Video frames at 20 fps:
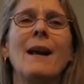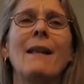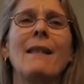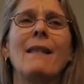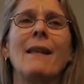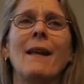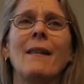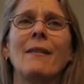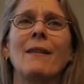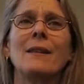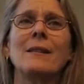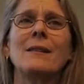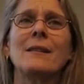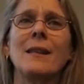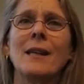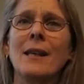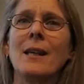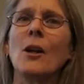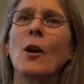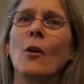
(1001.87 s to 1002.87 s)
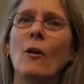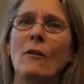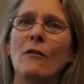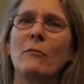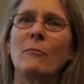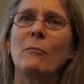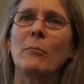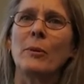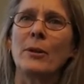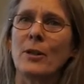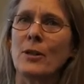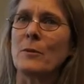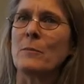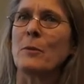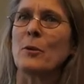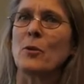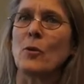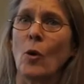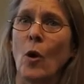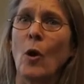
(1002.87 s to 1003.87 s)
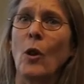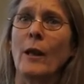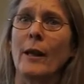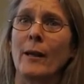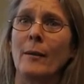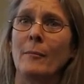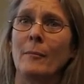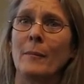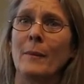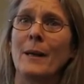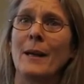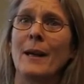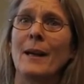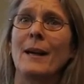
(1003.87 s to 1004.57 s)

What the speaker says: that the CEO of British Petroleum